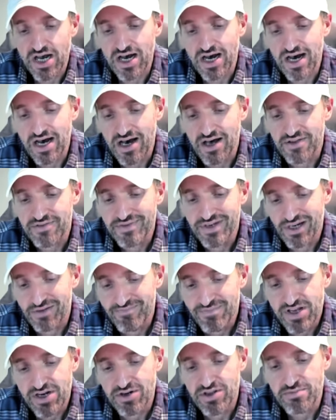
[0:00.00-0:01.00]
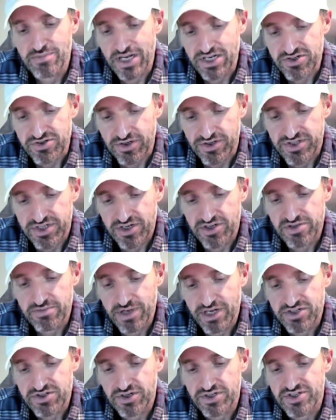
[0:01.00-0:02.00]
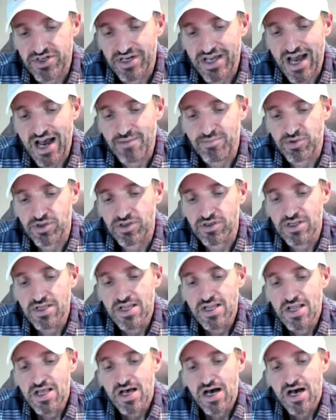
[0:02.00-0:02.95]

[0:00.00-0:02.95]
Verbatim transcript: you know, here are the metrics. Here's the metrics on Apple.